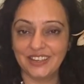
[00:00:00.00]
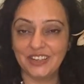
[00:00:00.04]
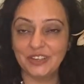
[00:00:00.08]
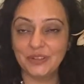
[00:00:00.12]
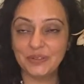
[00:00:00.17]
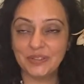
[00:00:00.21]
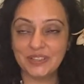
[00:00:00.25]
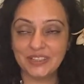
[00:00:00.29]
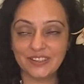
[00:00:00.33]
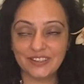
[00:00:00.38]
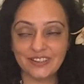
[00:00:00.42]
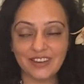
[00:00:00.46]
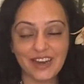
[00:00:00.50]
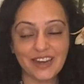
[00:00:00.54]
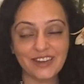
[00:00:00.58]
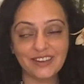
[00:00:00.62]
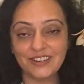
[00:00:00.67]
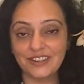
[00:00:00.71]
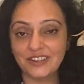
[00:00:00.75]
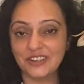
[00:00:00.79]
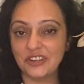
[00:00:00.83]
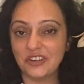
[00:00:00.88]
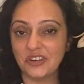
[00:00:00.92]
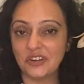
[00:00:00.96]
You
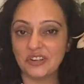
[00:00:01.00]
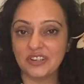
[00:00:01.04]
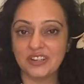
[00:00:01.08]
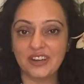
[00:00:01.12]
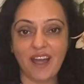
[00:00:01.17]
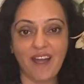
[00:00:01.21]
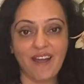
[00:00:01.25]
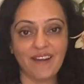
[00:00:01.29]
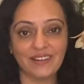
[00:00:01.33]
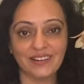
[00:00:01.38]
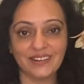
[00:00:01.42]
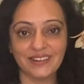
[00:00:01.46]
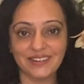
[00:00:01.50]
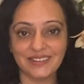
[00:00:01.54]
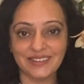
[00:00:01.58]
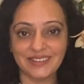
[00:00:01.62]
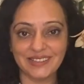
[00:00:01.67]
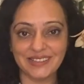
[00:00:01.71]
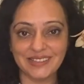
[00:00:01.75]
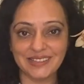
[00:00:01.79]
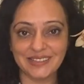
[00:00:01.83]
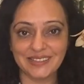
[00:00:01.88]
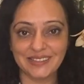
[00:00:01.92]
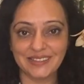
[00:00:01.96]
surrender your darkness.
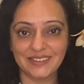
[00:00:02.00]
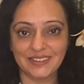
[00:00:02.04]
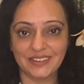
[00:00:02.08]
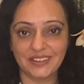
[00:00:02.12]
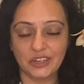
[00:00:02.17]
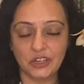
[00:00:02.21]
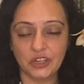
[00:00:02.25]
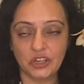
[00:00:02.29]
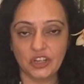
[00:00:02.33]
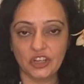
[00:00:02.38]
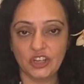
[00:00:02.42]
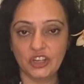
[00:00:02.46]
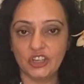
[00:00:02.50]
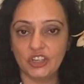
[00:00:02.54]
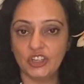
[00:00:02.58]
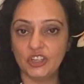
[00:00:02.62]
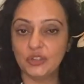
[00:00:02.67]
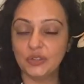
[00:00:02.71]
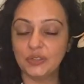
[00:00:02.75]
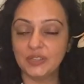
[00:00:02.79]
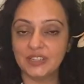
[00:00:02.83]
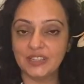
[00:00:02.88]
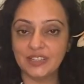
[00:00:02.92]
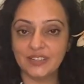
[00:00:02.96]

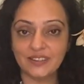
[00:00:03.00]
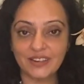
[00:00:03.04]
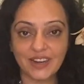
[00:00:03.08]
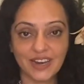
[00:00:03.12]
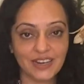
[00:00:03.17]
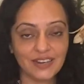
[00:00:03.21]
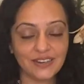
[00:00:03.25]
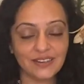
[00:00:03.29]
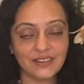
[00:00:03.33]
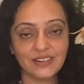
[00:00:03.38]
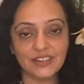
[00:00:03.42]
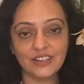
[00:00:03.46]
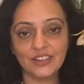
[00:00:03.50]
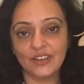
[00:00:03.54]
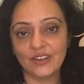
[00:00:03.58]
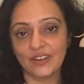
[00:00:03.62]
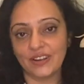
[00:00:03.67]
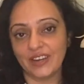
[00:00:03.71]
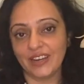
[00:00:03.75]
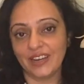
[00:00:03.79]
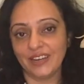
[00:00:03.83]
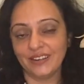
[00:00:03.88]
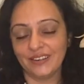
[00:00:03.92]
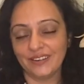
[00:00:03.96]
You surrender your
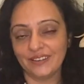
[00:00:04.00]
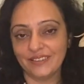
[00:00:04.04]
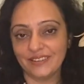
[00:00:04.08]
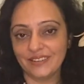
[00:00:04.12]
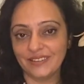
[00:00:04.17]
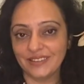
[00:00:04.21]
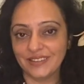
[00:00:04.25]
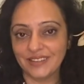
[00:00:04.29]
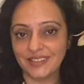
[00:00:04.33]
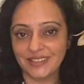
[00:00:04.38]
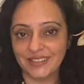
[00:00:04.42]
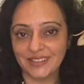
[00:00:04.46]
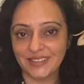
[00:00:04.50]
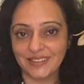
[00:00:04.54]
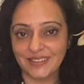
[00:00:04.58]
ignorance.